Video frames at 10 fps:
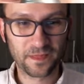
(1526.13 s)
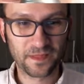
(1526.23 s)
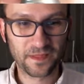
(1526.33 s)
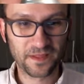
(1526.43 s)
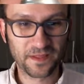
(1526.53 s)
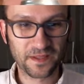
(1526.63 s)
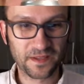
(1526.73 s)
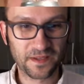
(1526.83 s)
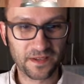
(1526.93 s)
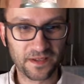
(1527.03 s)

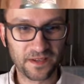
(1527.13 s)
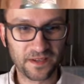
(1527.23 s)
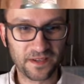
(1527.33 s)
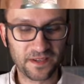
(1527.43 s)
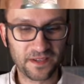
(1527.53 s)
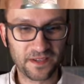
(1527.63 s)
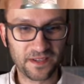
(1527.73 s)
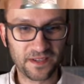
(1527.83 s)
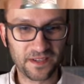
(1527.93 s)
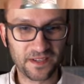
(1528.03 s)

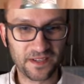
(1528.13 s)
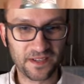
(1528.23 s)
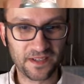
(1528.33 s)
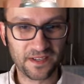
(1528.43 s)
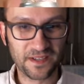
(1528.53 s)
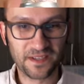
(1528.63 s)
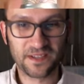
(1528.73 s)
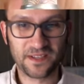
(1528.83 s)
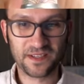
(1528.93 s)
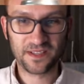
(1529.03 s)

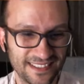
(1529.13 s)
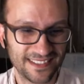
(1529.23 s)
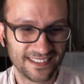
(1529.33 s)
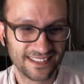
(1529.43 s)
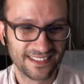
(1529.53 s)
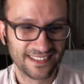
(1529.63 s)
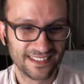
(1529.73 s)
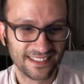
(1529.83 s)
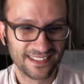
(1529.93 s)
This person isn't speaking.